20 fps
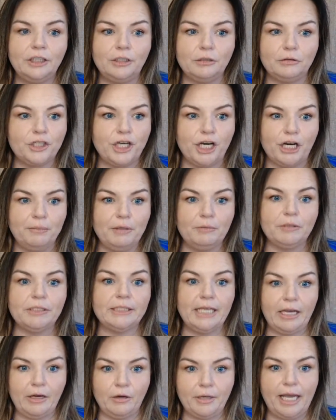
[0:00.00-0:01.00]
Jeremy will
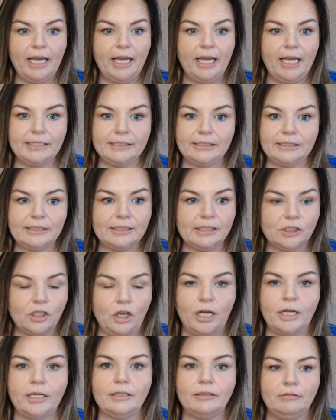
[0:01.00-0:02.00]
say, okay, guys, let's
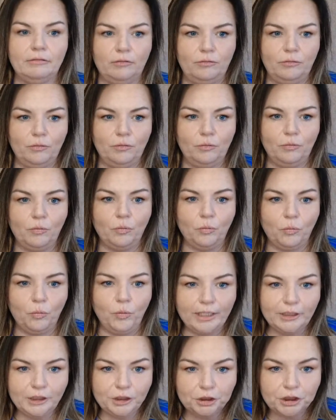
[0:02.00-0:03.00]
start.
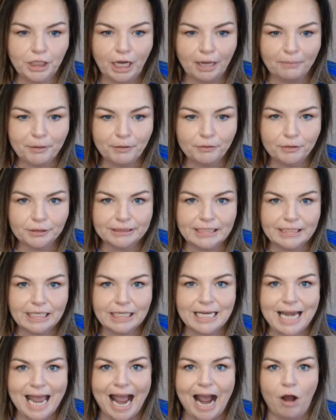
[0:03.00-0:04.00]
What do shop owners
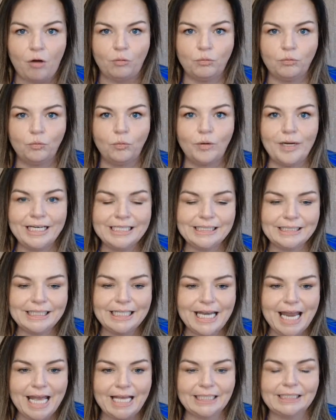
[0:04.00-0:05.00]
need now? What is the
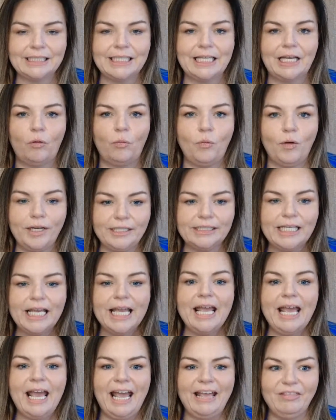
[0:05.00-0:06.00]
next thing?
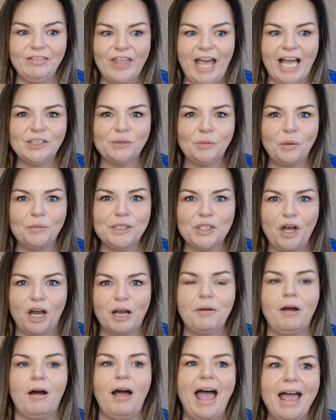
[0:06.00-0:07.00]
And that's what we talk
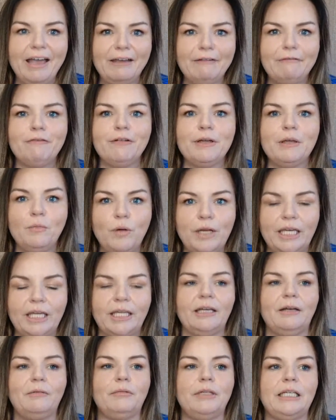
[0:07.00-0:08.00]
about every week.
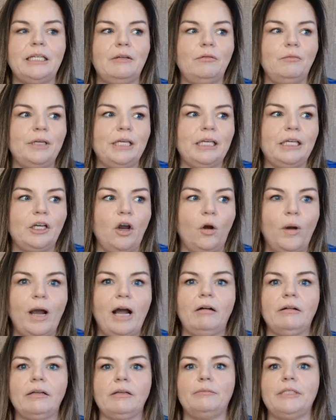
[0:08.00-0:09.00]
And we go
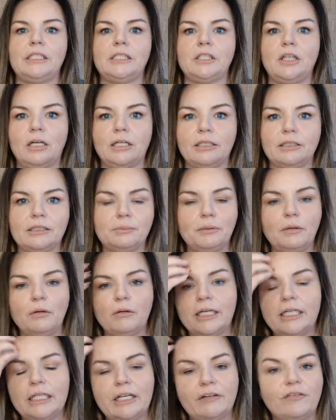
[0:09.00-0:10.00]
out and we start
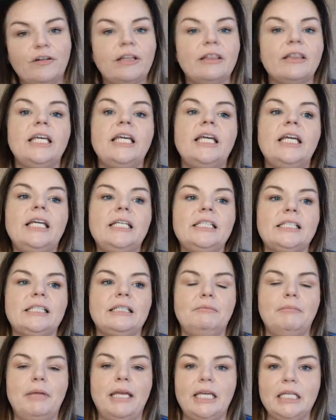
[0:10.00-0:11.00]
exploring different things
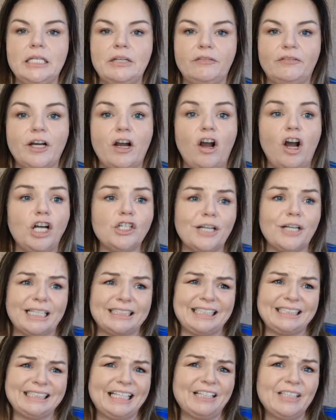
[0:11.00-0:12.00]
and making different contracts.
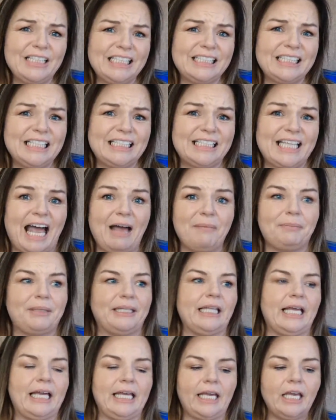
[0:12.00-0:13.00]
That's how these things happen.
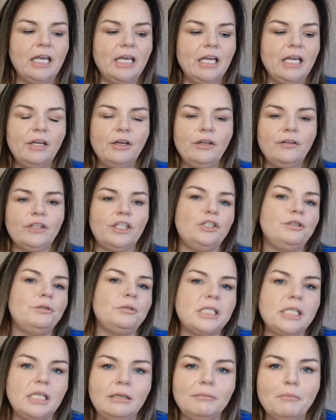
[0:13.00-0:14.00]
Like the new
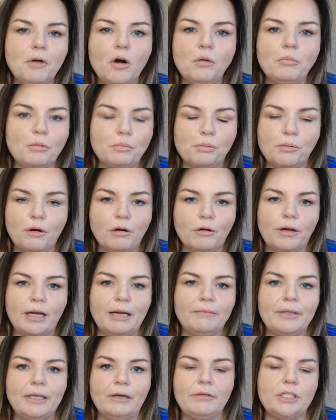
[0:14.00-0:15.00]
T-Mobile
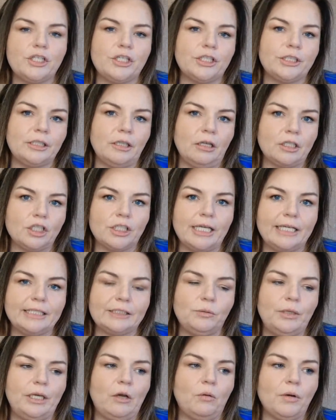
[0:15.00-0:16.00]
program that we just launched
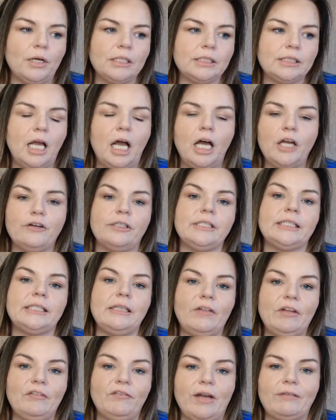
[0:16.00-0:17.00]
last week, where it's
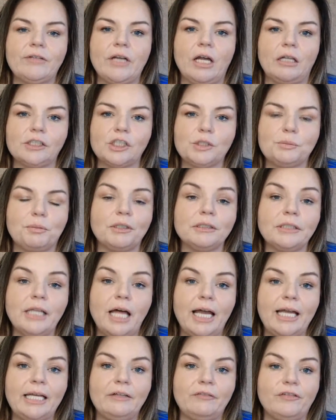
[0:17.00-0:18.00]
$175 per
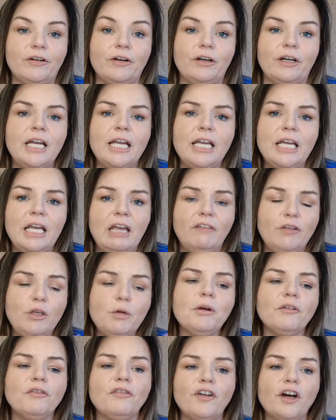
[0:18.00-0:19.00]
line if you
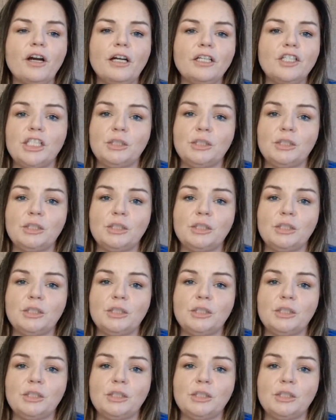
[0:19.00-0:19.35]
refer